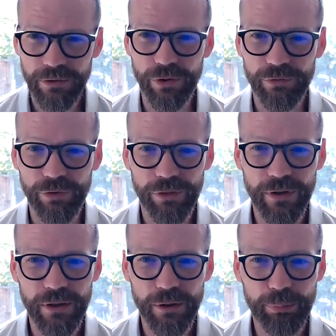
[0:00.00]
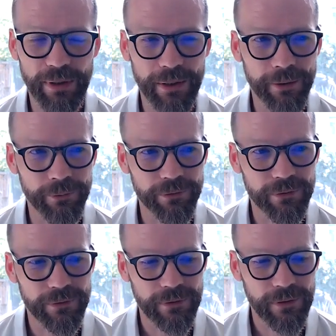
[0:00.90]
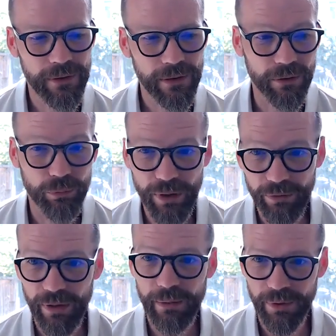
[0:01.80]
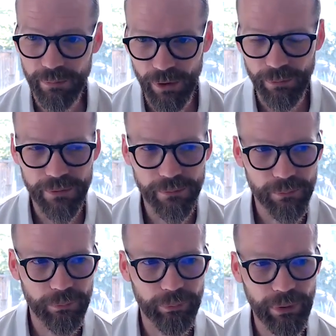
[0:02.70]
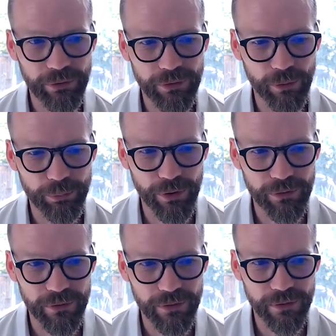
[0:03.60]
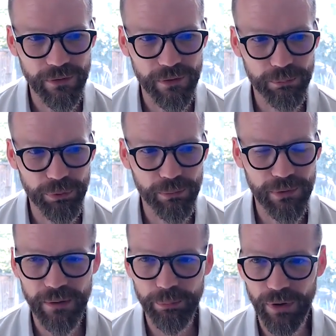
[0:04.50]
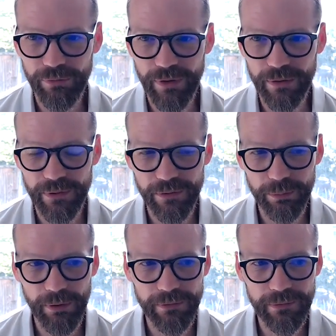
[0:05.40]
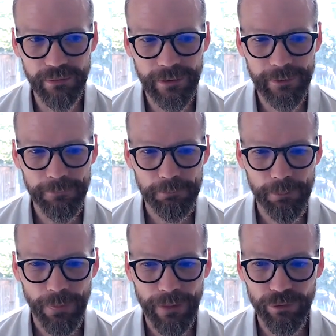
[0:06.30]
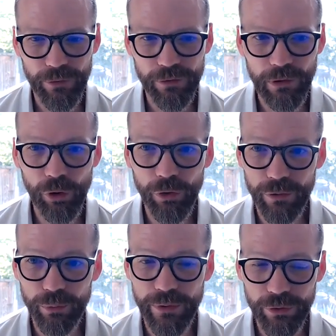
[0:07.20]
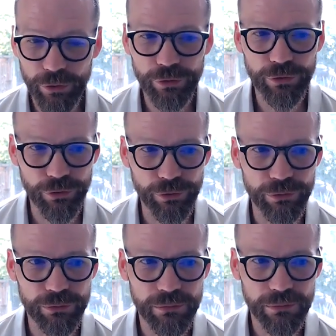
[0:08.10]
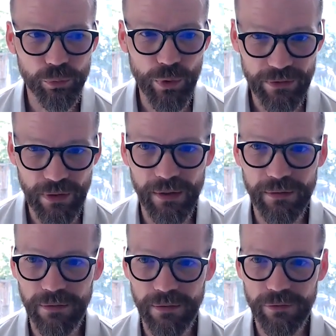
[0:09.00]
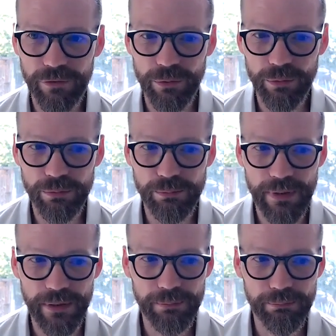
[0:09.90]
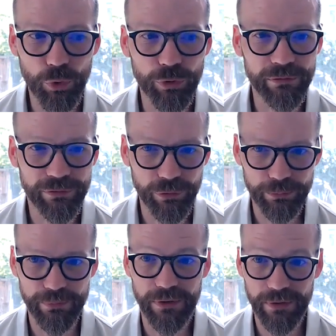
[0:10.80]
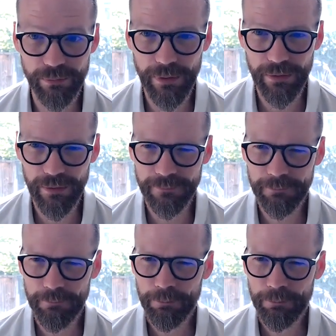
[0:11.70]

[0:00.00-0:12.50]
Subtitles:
So if I think about kind of where I am at the moment, Pantheon operates predominantly in the private equity space. There's a lot that we could do with data to make more informed decision making.